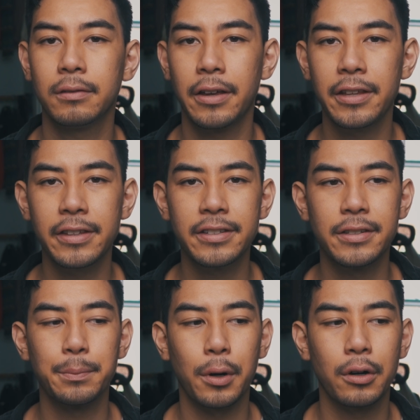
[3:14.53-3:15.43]
I think this is
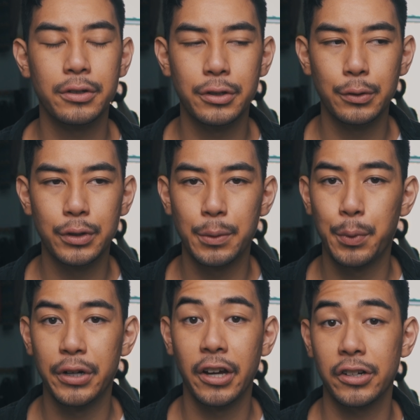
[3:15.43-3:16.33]
in part due to the
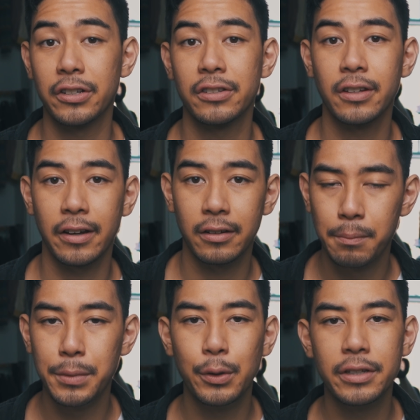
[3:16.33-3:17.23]
production style.
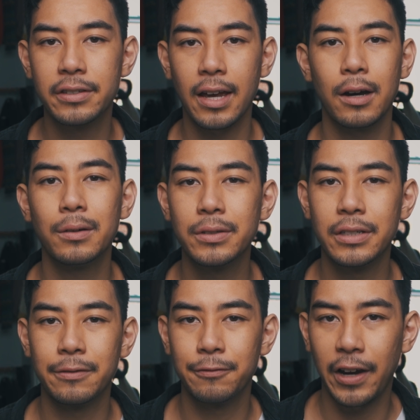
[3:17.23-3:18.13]
Muted sounds
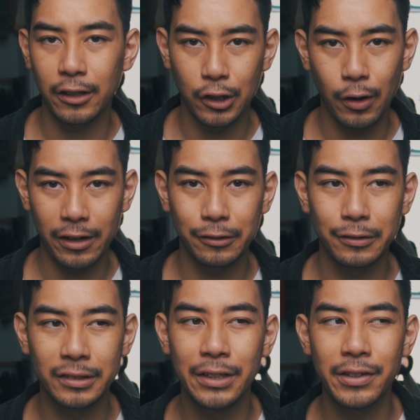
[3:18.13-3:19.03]
and vinyl
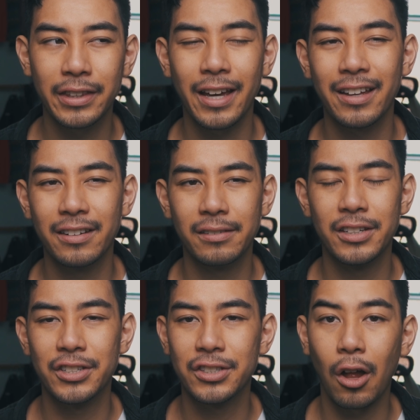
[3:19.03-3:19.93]
crackle give it that
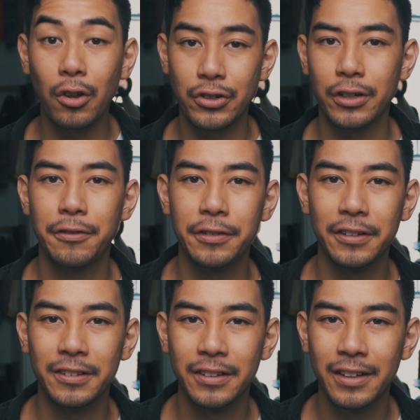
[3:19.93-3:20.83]
nostalgic
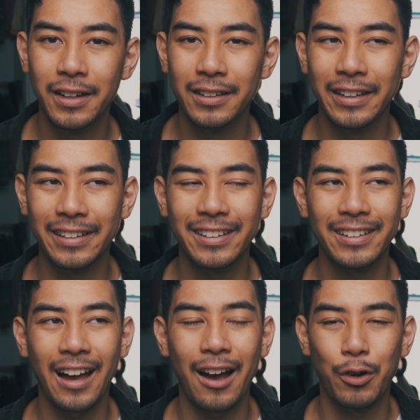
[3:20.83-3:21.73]
feel, like
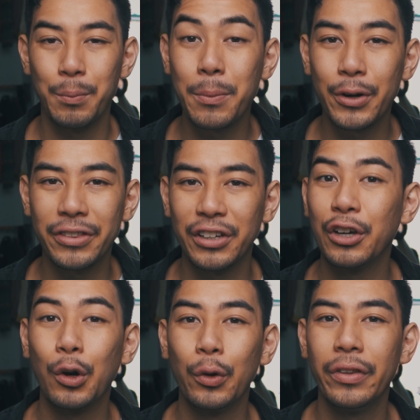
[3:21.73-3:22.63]
remembering the
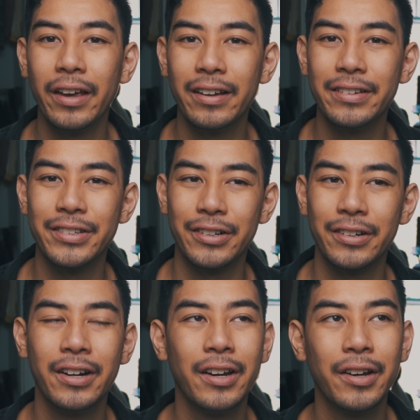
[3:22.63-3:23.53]
good old days or
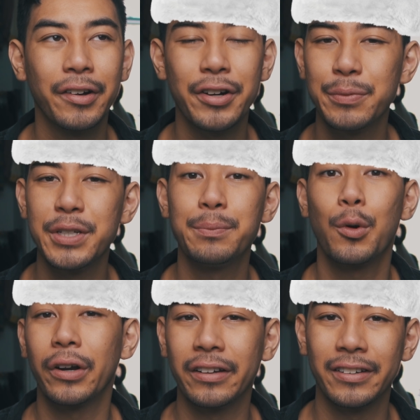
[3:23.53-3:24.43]
Christmas
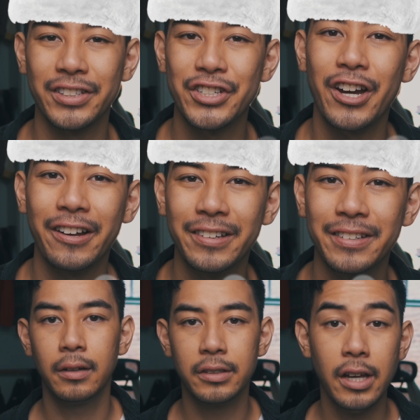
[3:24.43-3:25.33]
morning as a child.
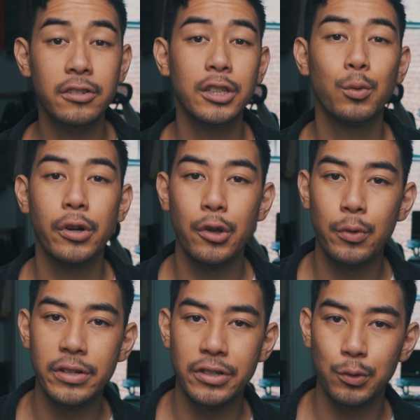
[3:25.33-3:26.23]
It's actually one of the
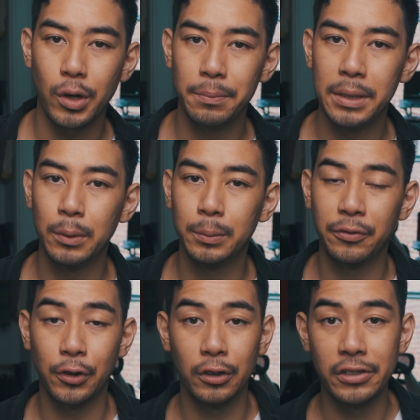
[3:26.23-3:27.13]
reasons why people
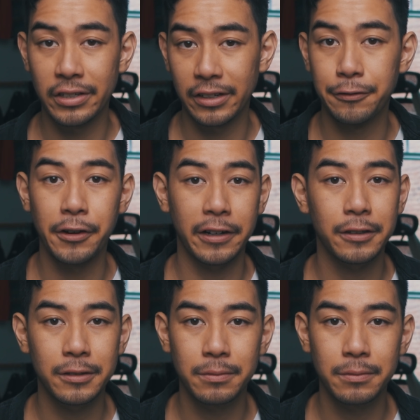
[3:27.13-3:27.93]
prefer listening to vinyl.